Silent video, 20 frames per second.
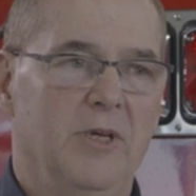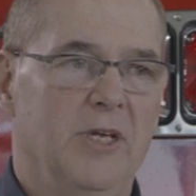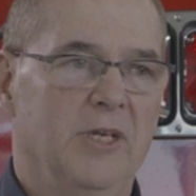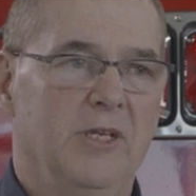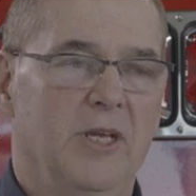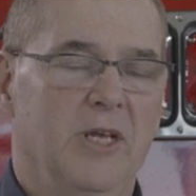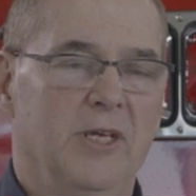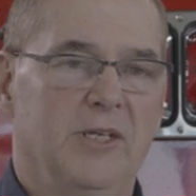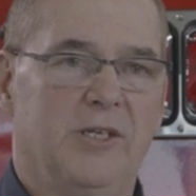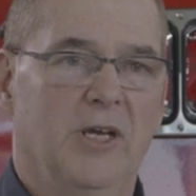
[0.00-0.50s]

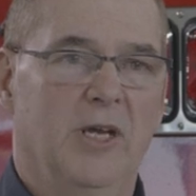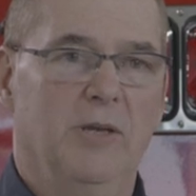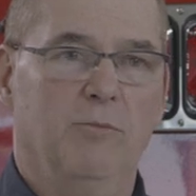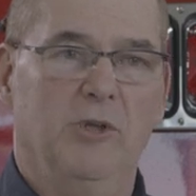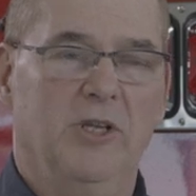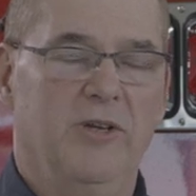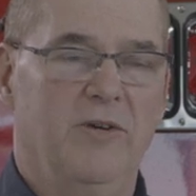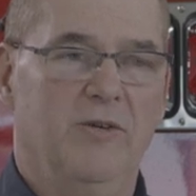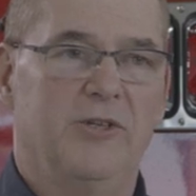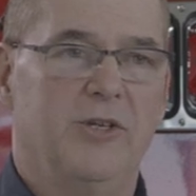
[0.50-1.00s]
it, it's
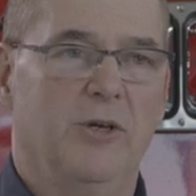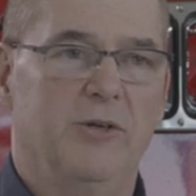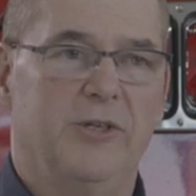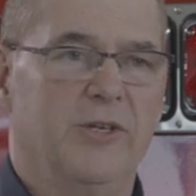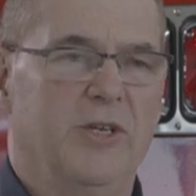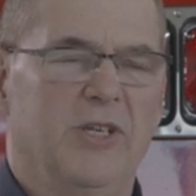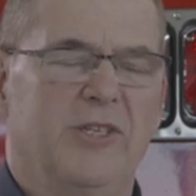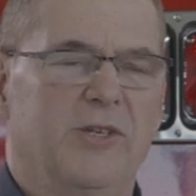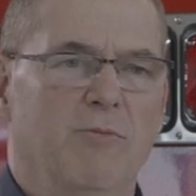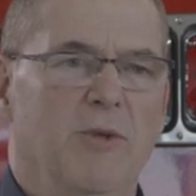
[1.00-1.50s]
unbelievable. It's,
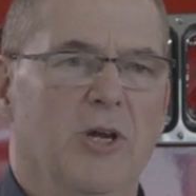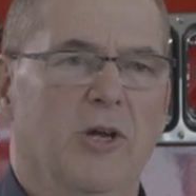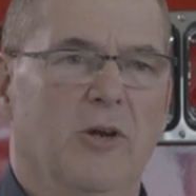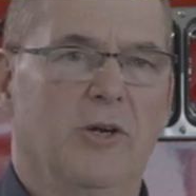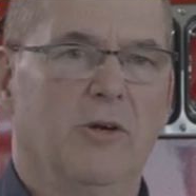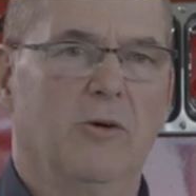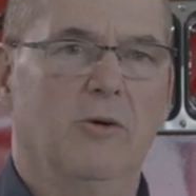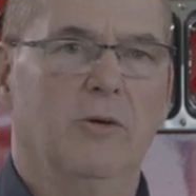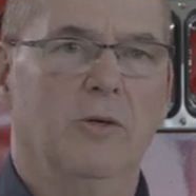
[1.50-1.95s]
it's, it's a miracle.